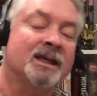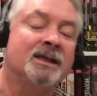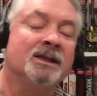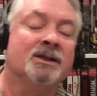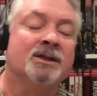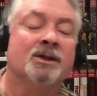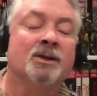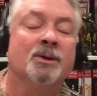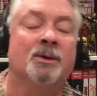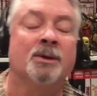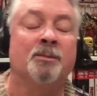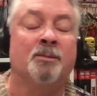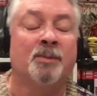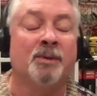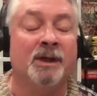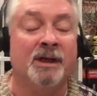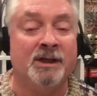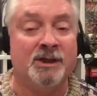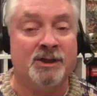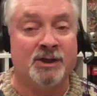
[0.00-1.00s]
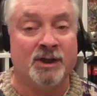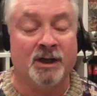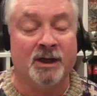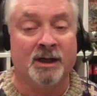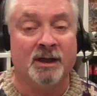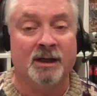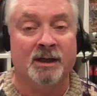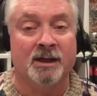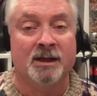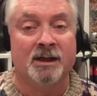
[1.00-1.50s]
you do in Preacher.
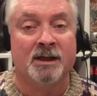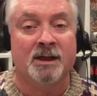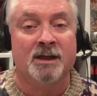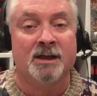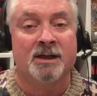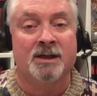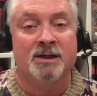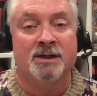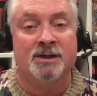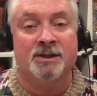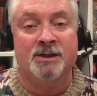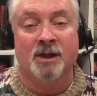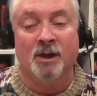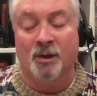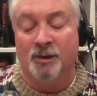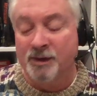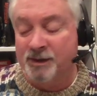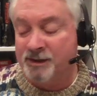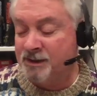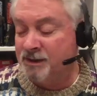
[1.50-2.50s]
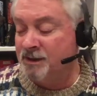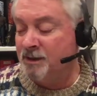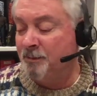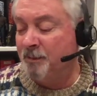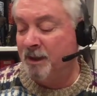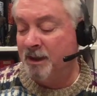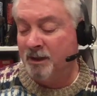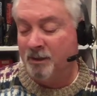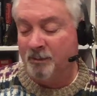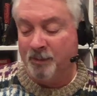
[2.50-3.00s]
So this is a
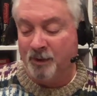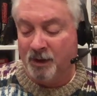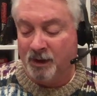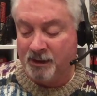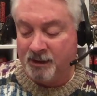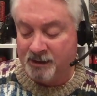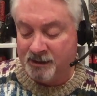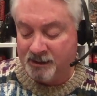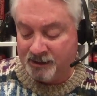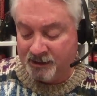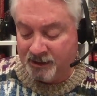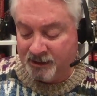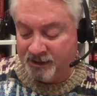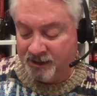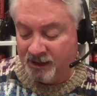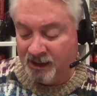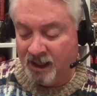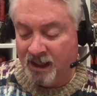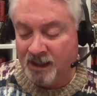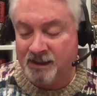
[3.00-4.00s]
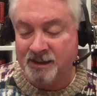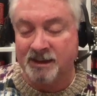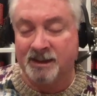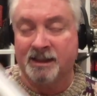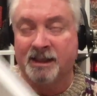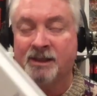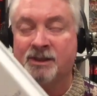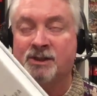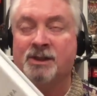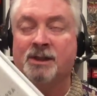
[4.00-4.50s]
bigger book. This is the deluxe
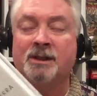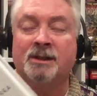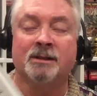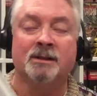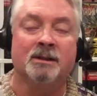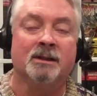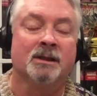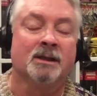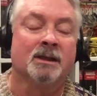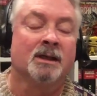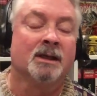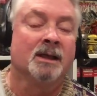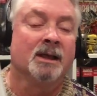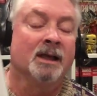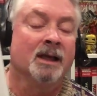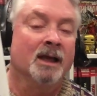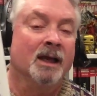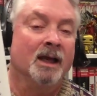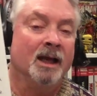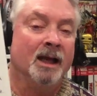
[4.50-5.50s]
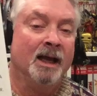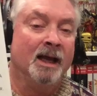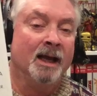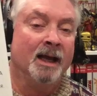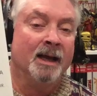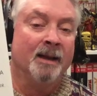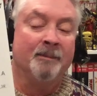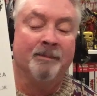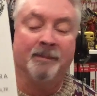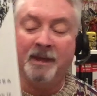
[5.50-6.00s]
edition.
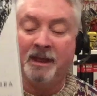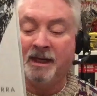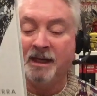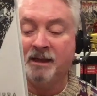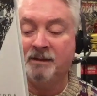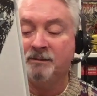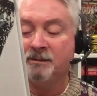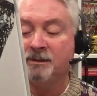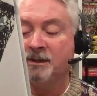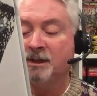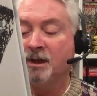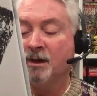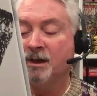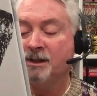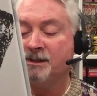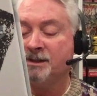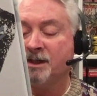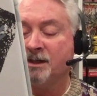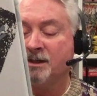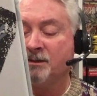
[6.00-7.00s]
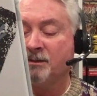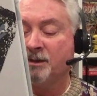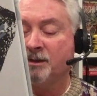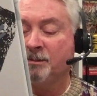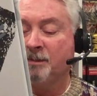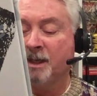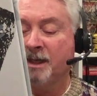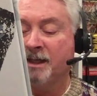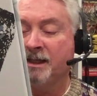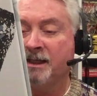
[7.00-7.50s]
And I sunk real
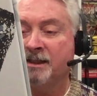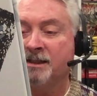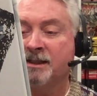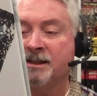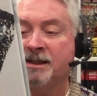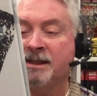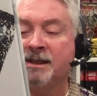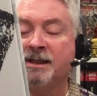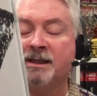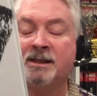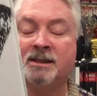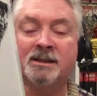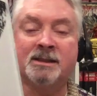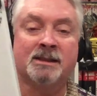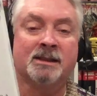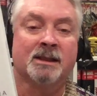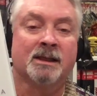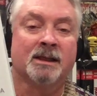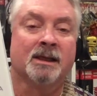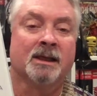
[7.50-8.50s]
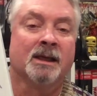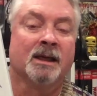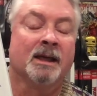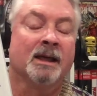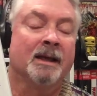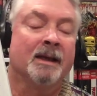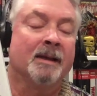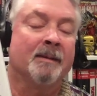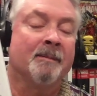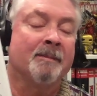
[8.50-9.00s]
money into these,
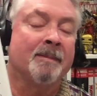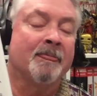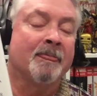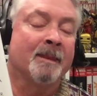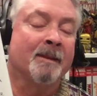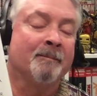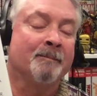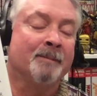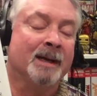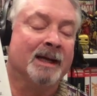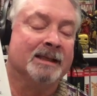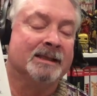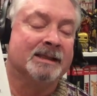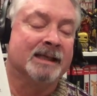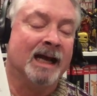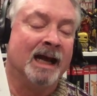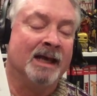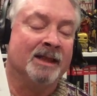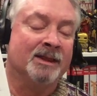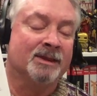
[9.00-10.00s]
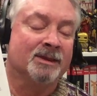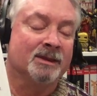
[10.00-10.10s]
but I